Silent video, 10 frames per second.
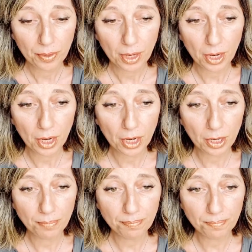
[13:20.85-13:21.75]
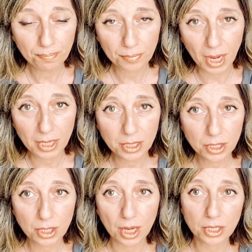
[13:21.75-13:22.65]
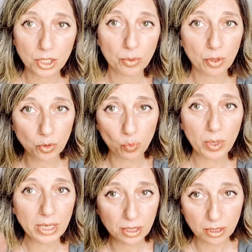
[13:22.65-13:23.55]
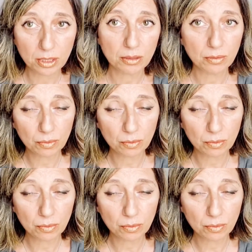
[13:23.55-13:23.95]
And so are those wind